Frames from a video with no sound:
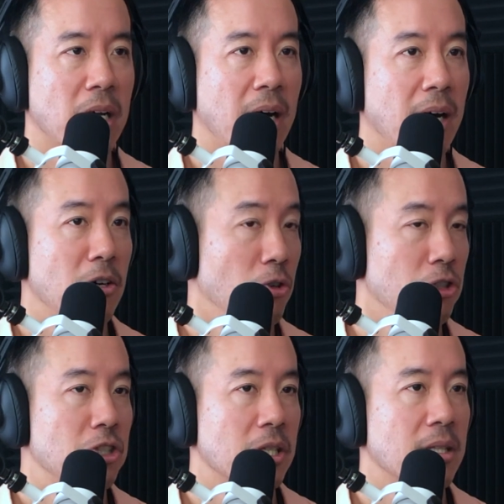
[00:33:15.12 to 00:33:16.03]
which are
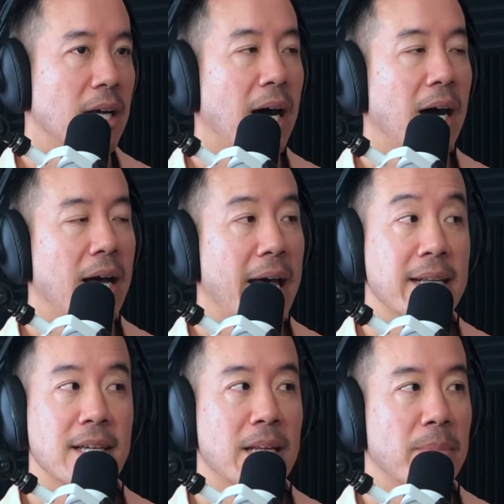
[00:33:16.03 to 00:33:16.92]
urgent, are
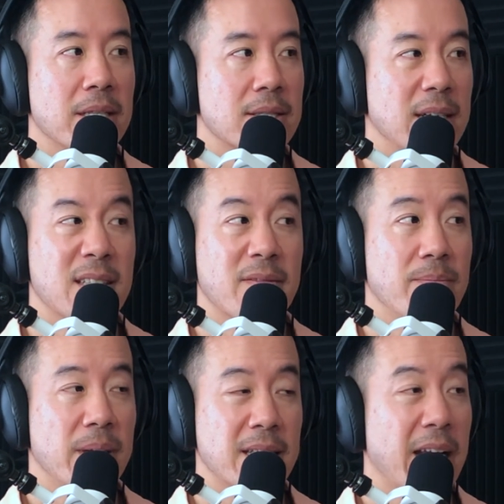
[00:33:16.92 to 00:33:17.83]
18 months
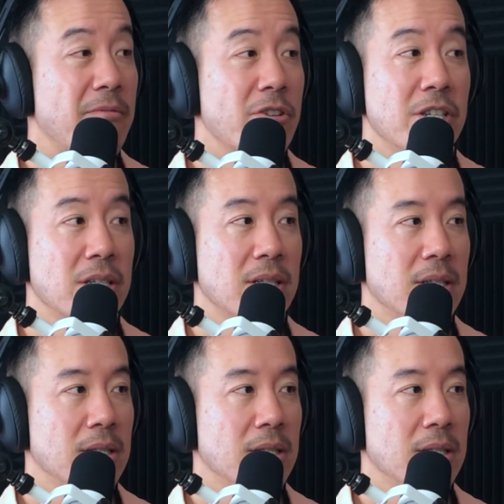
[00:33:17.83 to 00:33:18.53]
as an average.